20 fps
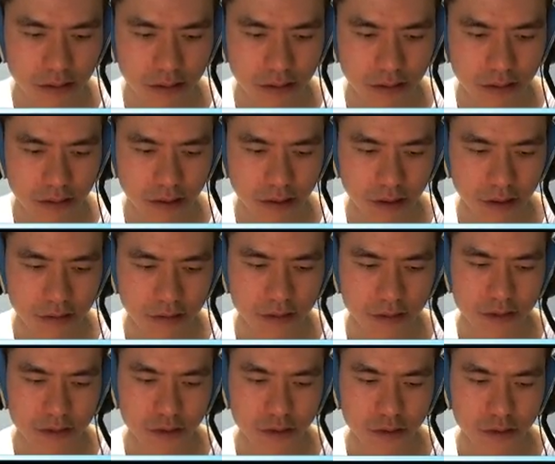Right.
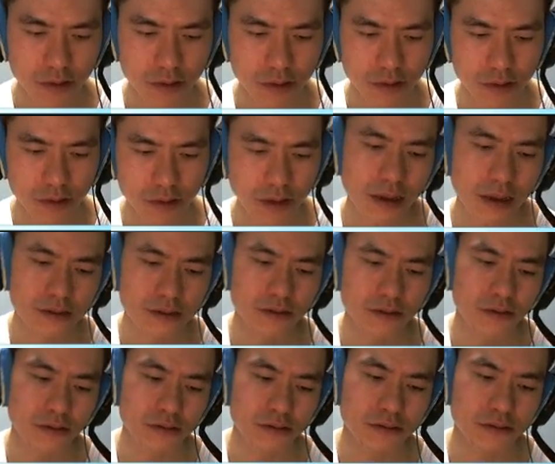So that's
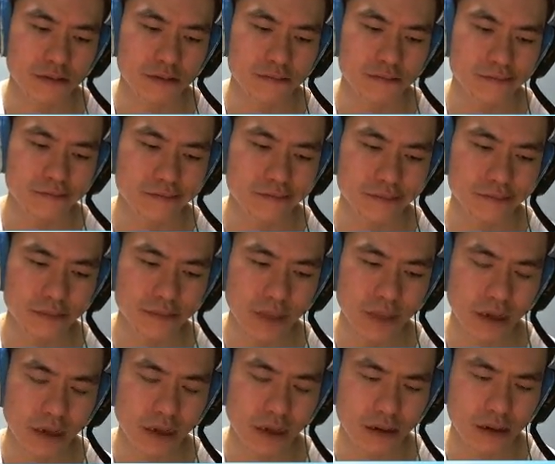Norse.
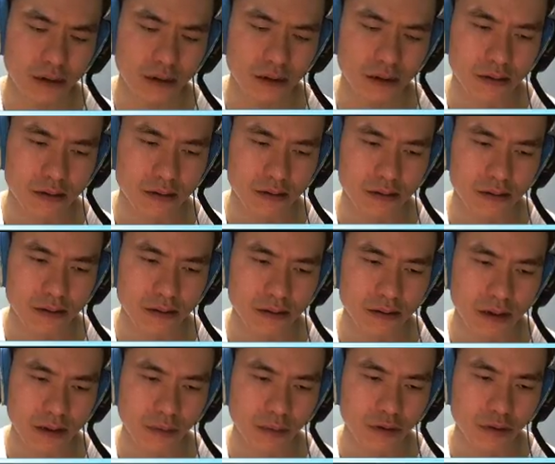I'm
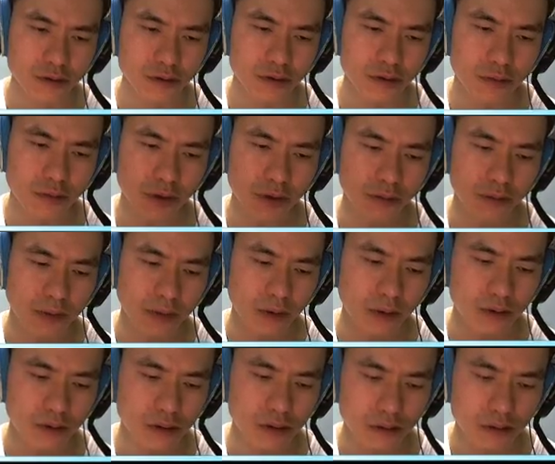not sure about the
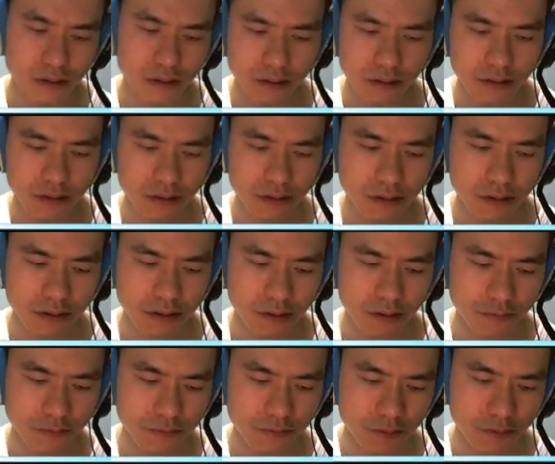power of
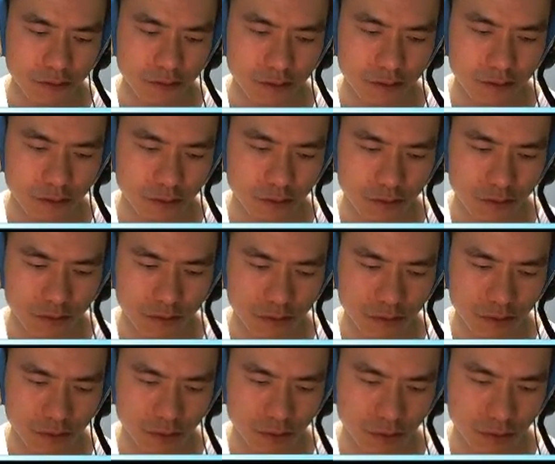Norse, so
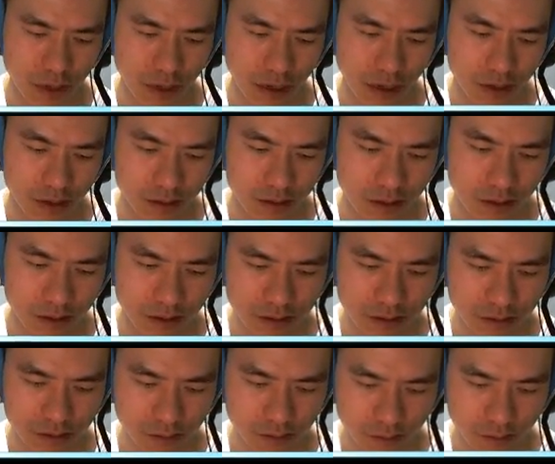you can just
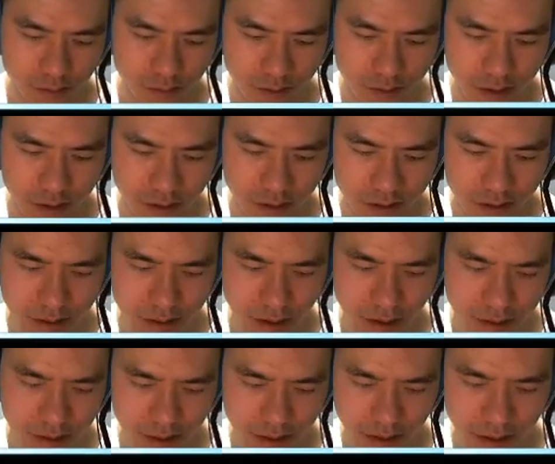use this as
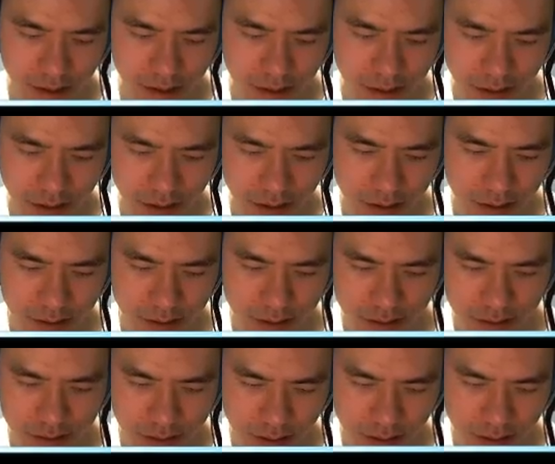like a guide,
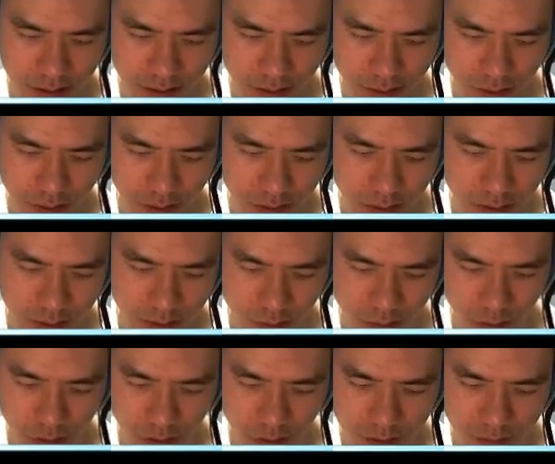see what
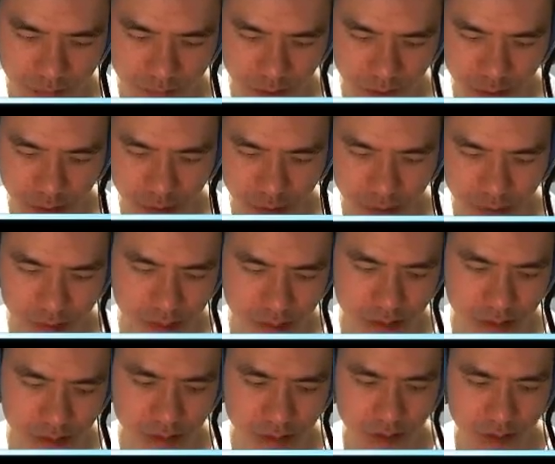works for you,
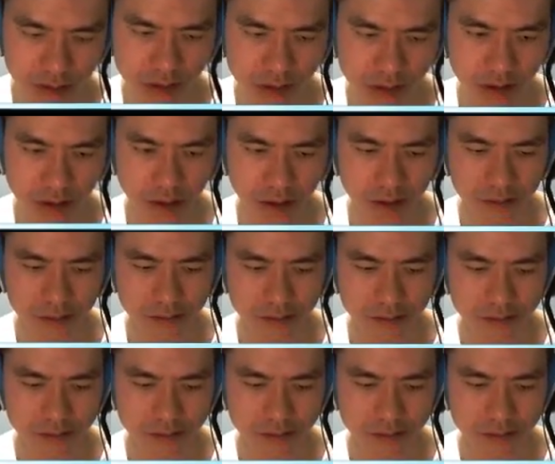and